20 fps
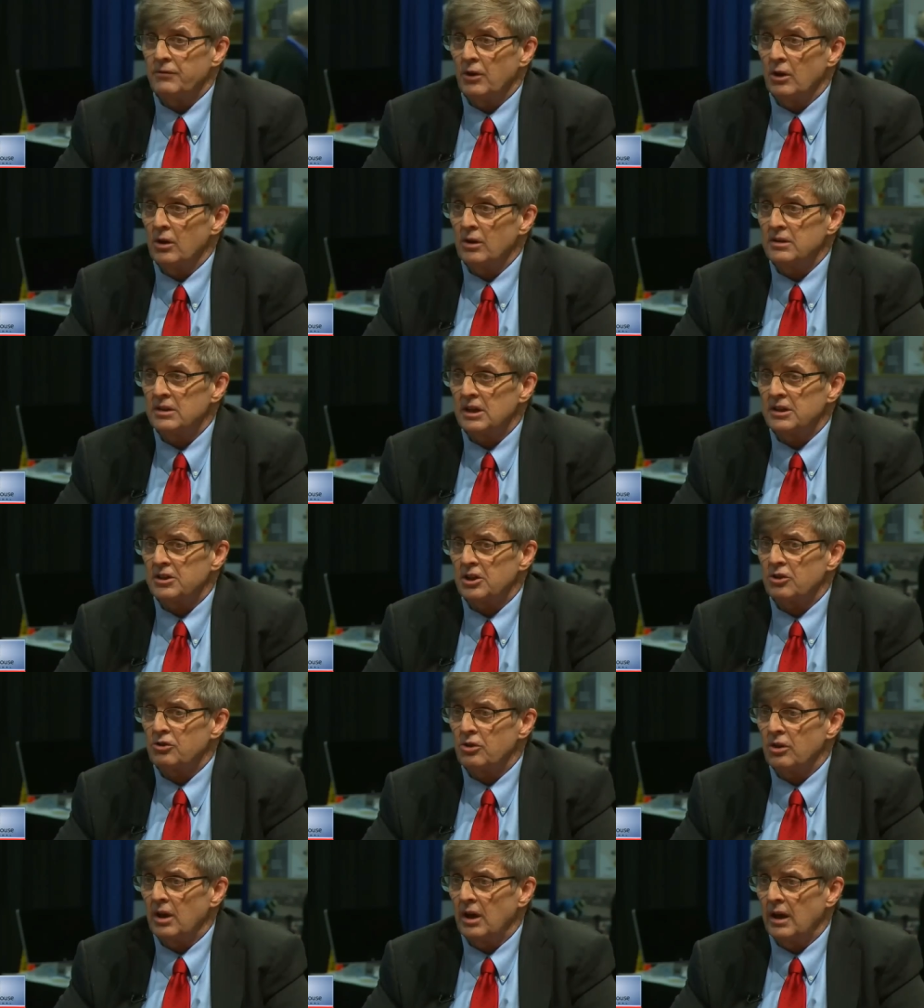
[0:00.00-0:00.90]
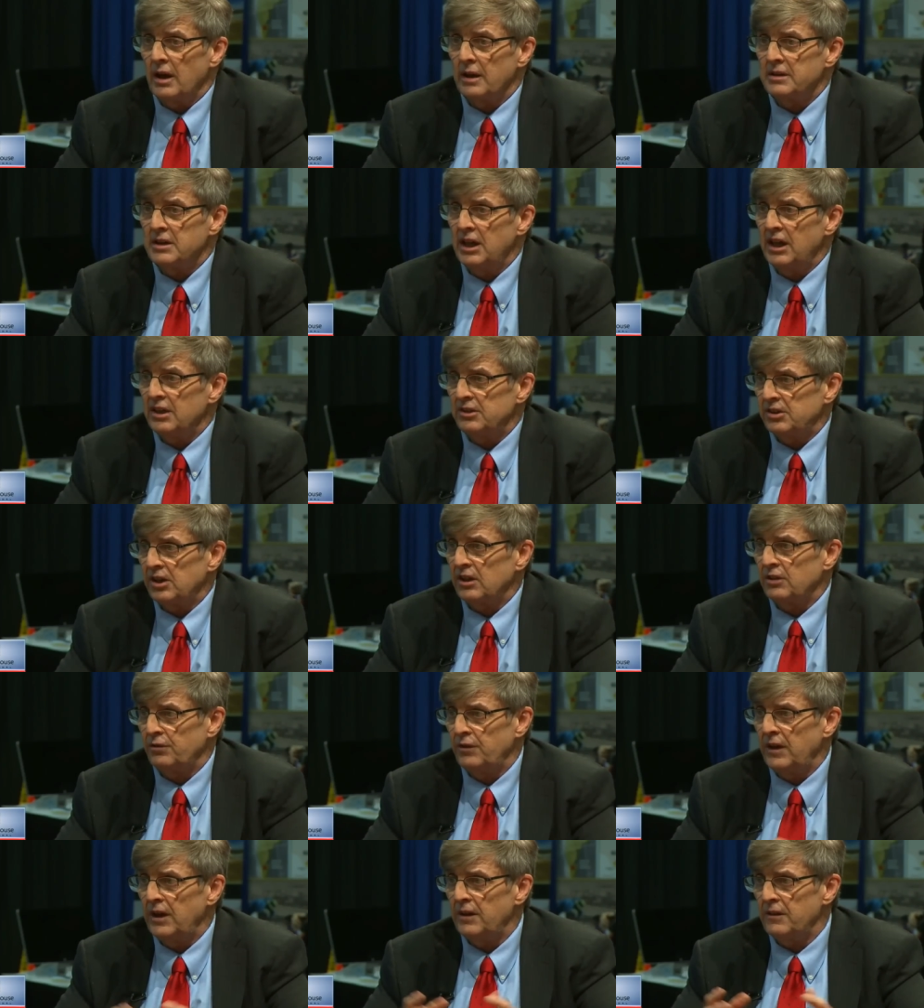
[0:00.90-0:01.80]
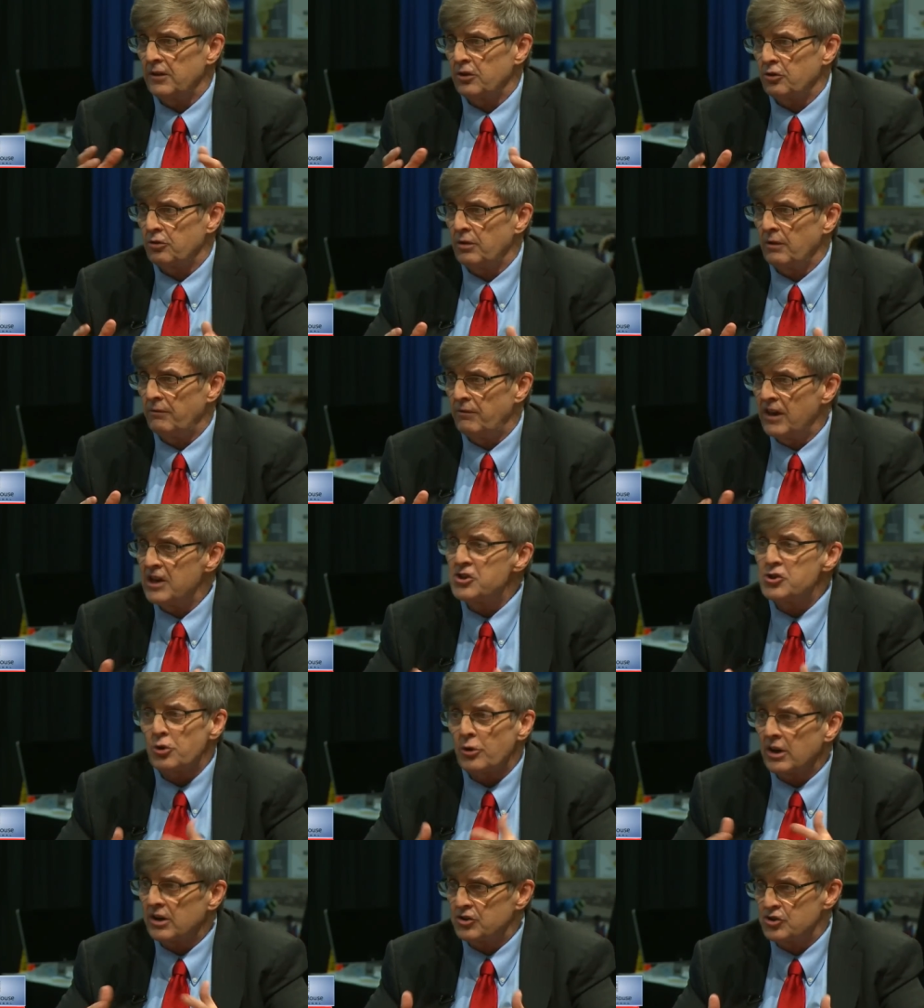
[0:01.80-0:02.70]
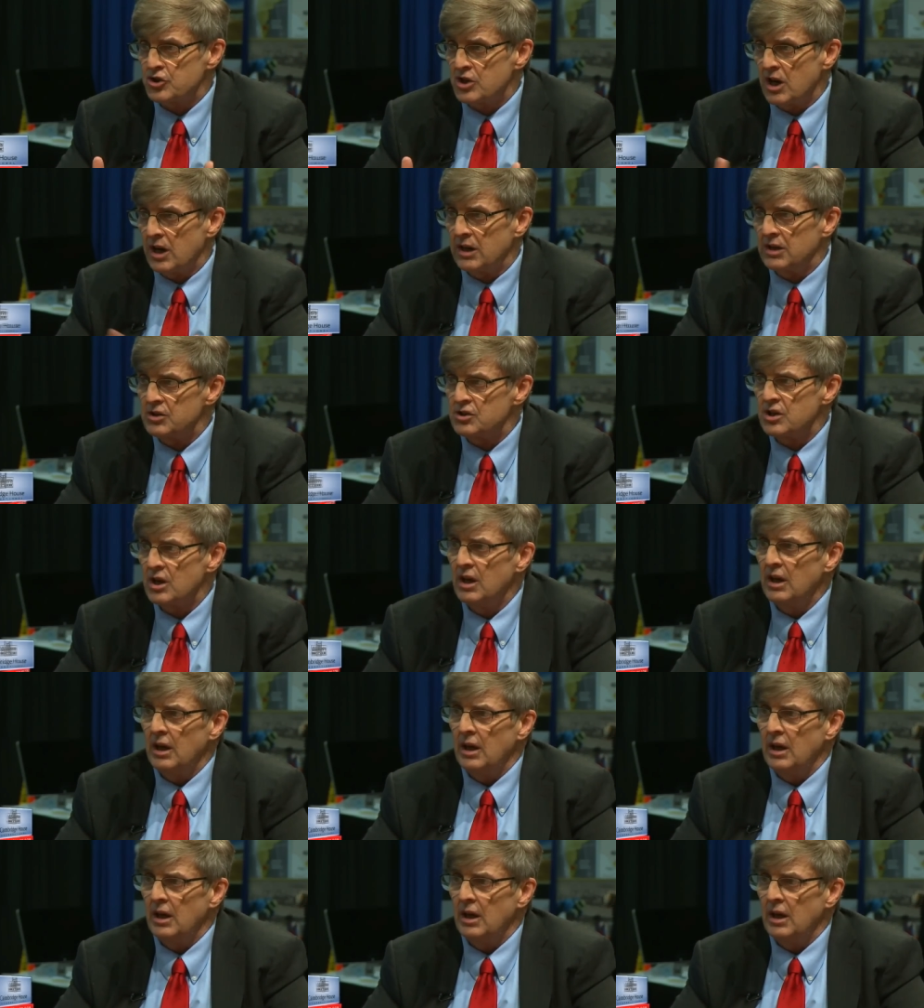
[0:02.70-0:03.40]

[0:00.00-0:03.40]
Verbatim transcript: you looked at the TSXV, the venture exchange,